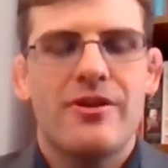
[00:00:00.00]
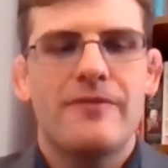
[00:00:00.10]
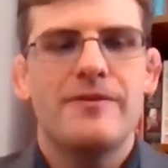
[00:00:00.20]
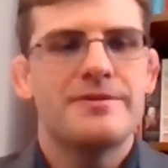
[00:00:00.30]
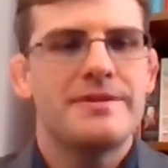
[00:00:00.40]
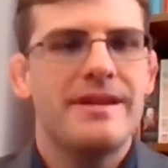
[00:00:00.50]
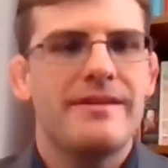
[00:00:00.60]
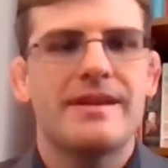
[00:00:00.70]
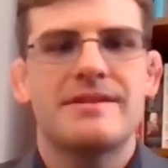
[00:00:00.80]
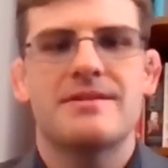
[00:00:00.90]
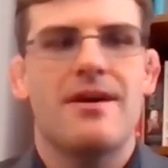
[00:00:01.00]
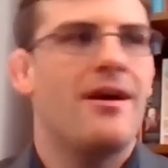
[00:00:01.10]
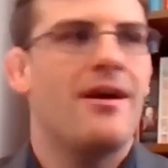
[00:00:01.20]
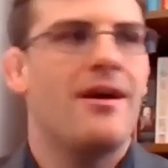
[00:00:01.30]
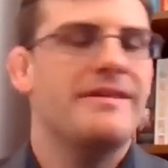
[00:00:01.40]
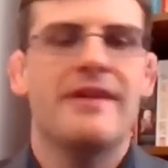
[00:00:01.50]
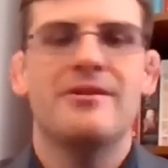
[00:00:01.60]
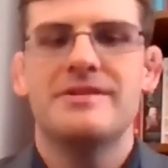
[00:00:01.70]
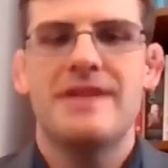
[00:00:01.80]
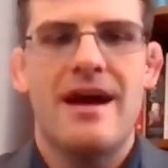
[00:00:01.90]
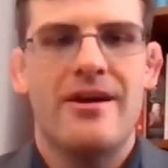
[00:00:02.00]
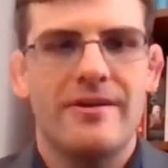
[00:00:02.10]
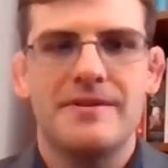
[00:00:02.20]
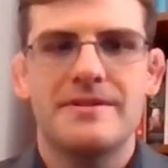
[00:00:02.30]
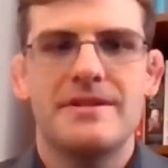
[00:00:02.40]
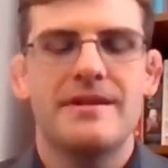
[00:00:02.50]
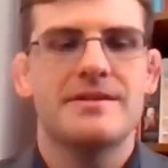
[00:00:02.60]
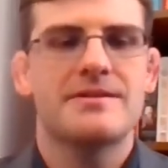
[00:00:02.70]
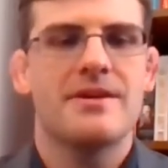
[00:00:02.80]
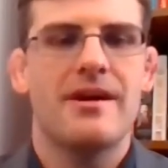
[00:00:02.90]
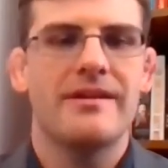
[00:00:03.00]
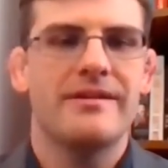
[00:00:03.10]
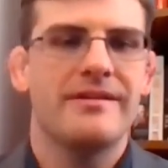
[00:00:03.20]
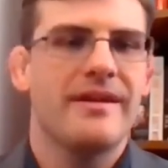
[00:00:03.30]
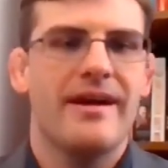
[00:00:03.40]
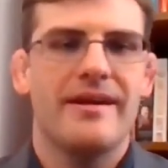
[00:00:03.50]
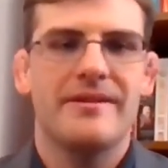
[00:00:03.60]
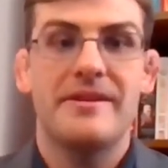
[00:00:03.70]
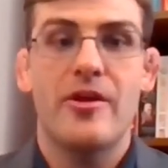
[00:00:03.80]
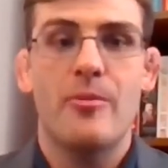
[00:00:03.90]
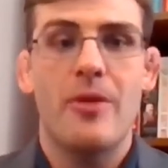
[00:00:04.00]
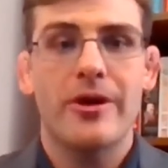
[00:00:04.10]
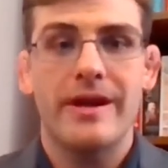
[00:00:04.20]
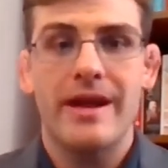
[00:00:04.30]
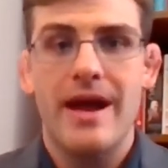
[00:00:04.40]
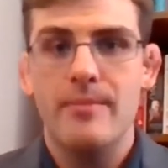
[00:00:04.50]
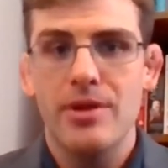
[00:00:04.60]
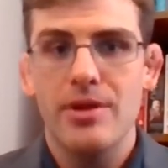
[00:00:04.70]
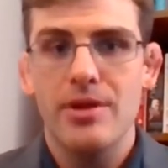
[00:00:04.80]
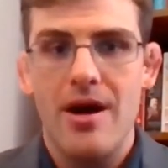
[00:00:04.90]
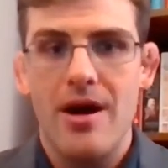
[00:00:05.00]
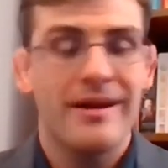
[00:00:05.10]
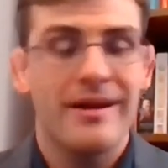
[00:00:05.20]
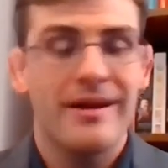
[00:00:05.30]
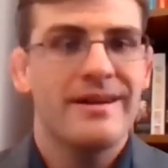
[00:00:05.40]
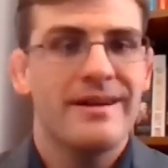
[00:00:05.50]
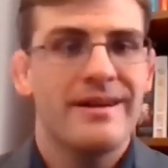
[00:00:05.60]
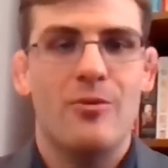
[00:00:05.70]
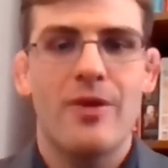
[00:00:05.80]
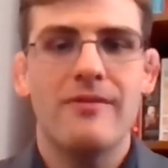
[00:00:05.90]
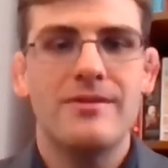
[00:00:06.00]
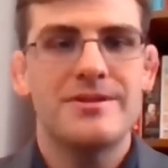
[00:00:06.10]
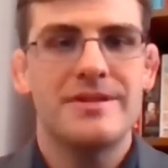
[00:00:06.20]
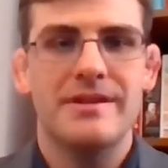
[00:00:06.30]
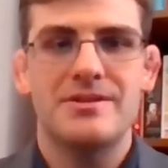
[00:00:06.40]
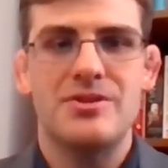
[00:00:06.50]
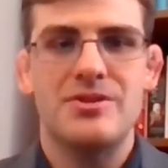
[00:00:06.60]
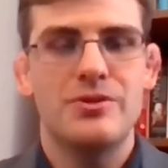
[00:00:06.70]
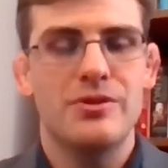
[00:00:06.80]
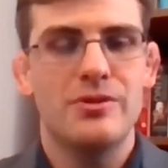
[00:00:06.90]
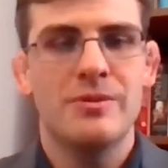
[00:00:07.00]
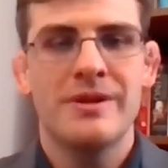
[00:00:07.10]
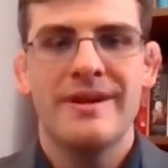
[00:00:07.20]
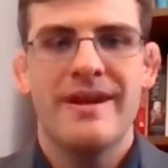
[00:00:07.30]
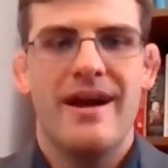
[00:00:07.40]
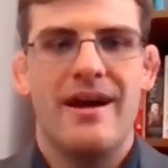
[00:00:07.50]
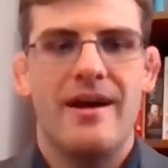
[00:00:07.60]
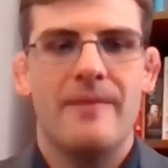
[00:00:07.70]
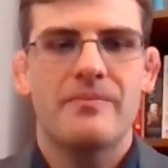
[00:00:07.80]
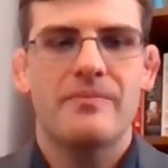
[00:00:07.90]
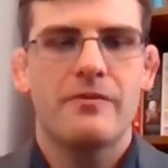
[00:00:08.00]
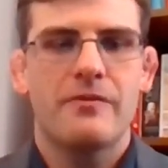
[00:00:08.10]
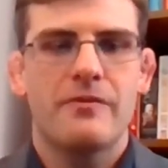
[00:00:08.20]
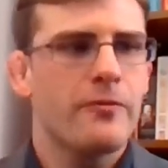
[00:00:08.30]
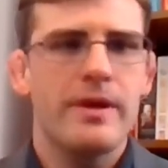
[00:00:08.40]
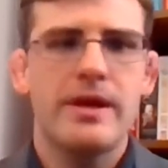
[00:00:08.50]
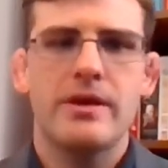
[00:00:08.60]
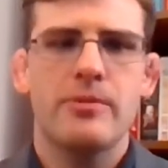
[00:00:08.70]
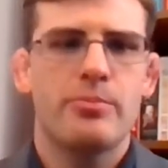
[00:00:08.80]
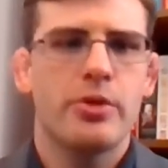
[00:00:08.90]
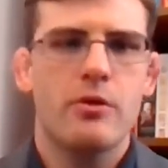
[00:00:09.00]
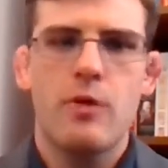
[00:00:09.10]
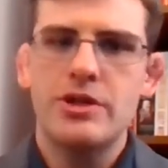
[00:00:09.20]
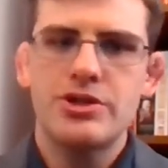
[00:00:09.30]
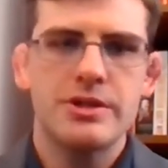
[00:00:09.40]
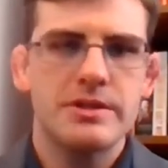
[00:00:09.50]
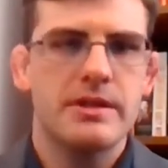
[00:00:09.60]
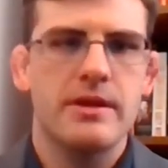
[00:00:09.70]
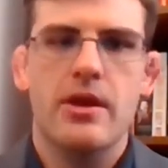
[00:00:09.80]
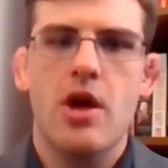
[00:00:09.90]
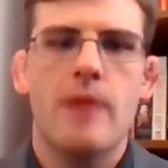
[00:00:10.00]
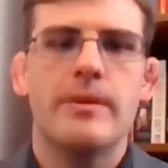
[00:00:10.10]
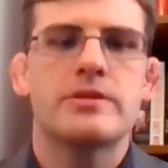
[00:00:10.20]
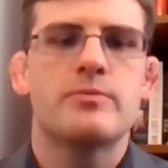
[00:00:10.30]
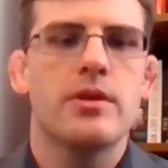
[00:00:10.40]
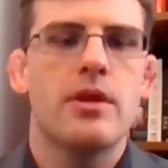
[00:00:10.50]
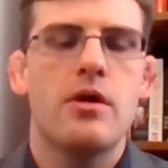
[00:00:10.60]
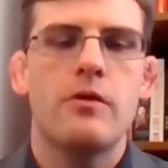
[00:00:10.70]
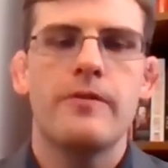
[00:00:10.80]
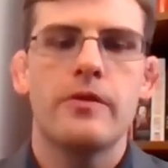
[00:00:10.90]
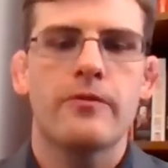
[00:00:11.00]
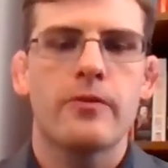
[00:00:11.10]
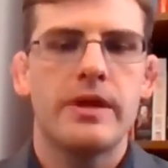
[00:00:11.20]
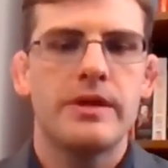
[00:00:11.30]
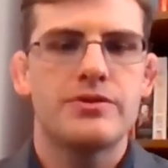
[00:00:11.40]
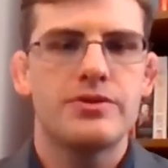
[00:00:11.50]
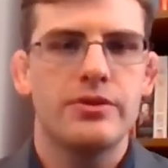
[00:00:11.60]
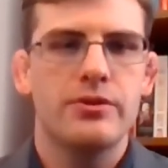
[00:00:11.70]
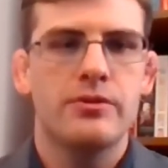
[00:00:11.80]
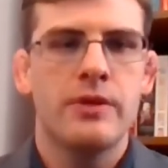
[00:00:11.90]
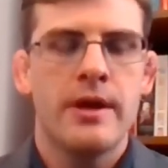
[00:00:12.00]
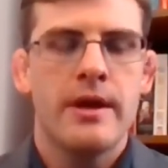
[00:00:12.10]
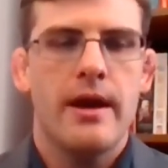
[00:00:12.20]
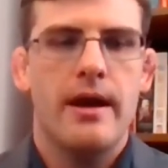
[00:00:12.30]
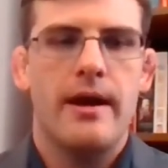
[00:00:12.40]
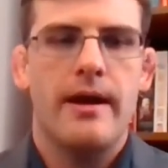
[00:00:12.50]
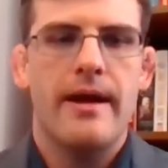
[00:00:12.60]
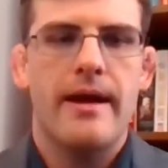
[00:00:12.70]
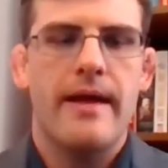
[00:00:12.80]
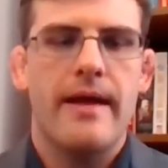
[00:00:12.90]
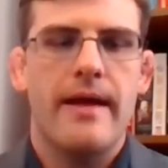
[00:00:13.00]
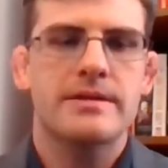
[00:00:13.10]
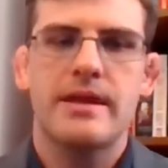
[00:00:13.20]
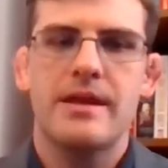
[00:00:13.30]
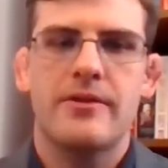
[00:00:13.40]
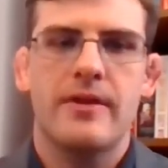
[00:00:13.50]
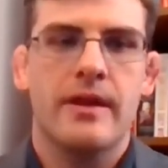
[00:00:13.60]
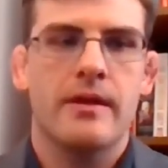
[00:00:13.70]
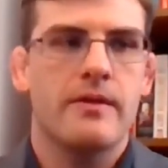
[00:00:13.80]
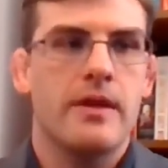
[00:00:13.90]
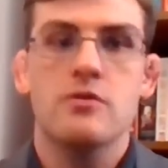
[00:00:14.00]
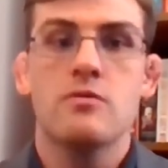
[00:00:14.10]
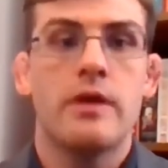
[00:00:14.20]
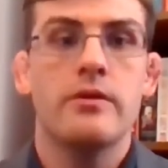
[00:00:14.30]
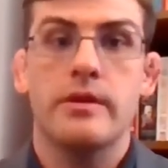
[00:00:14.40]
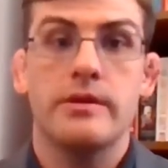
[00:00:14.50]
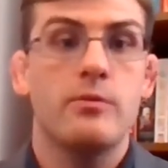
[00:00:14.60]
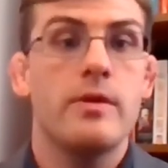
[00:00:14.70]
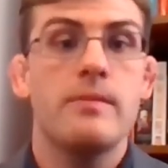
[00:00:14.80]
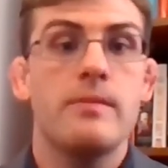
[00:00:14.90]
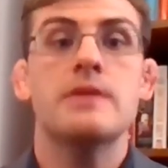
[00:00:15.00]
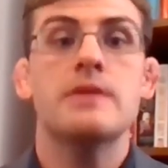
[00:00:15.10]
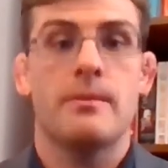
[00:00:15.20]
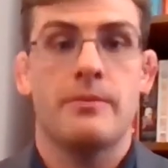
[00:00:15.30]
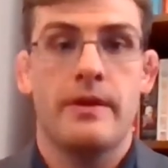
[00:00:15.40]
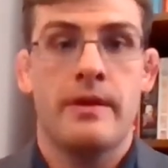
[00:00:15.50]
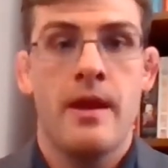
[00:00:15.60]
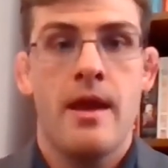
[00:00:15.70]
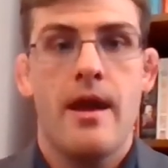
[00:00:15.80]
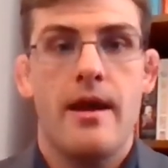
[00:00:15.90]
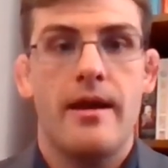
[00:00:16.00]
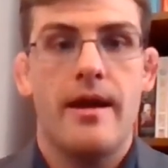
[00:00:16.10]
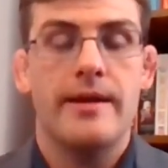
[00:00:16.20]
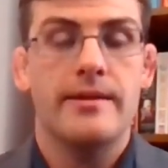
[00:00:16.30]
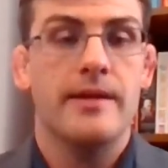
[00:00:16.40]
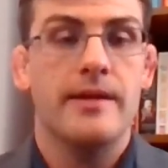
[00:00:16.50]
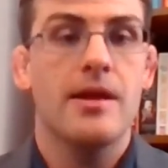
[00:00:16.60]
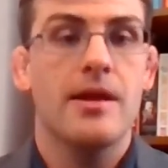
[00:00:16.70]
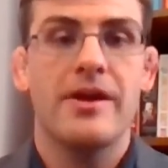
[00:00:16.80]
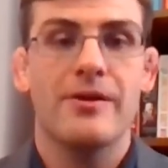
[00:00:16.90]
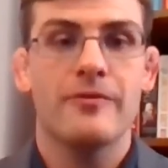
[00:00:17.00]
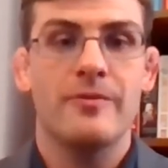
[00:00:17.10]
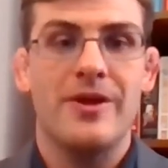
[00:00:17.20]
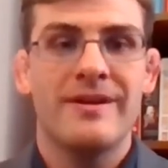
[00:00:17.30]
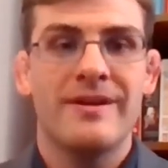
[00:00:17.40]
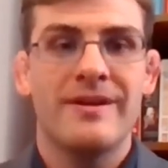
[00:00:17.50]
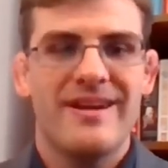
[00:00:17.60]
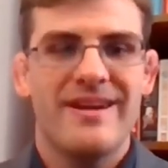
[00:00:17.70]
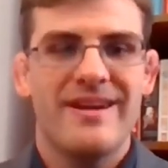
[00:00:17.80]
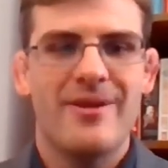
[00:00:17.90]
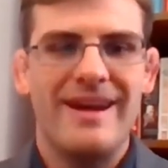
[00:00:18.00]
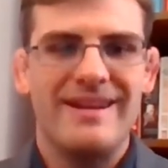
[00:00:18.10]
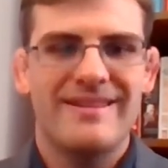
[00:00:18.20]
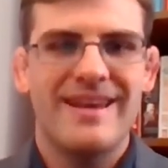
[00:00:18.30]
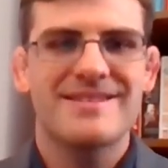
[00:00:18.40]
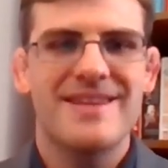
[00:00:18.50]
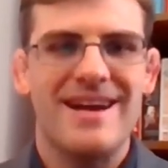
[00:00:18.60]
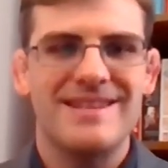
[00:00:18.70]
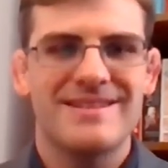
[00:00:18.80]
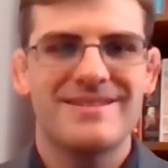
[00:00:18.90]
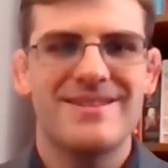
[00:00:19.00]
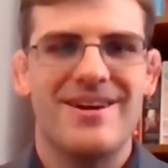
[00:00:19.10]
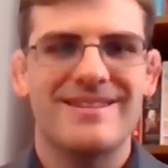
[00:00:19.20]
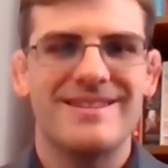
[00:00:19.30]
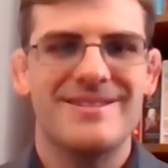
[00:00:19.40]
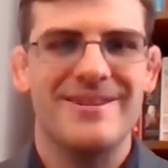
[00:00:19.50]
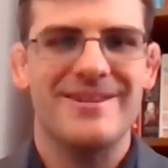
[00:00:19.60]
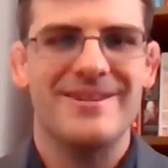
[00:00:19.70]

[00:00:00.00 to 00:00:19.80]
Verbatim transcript: If you see this on Dental Town, if you see this on uh, the Dental Marketing Guy blog, uh, wherever you see this, YouTube, uh, feel free to put questions in the comments below. Feel free to uh, ask anything that you're wondering. Did we miss something? Uh, I'd, I'd love to hear from you. All right. Thanks, guys. Talk to you soon.